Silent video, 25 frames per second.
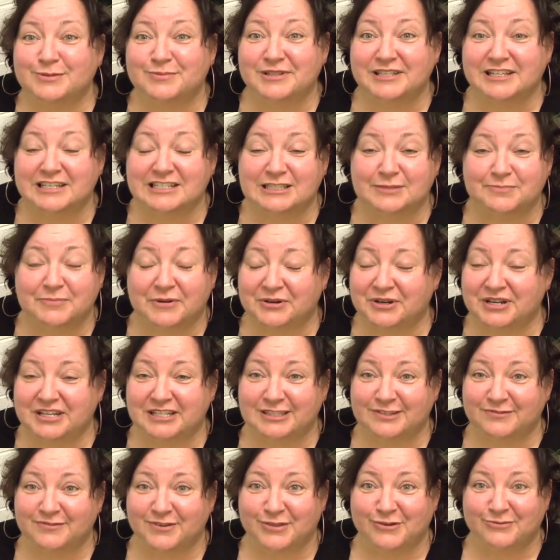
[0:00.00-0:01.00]
will
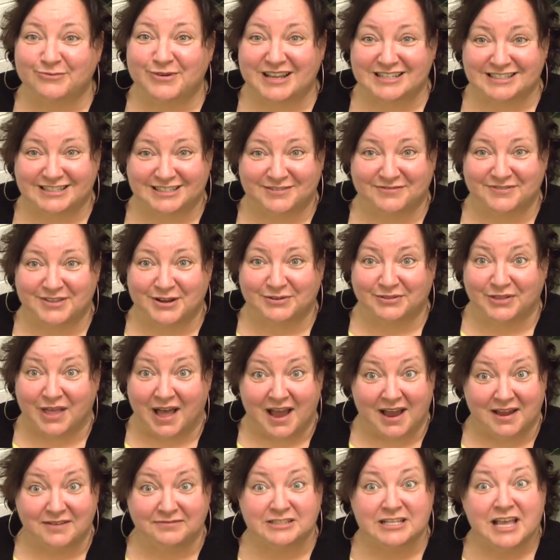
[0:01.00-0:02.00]
experience for the rest of their
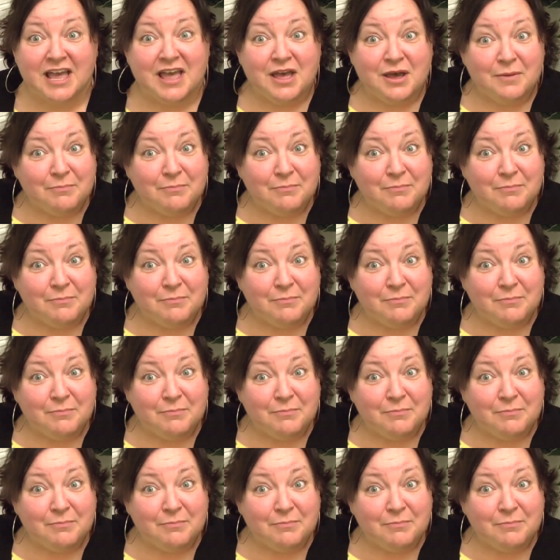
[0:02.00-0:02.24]
lives,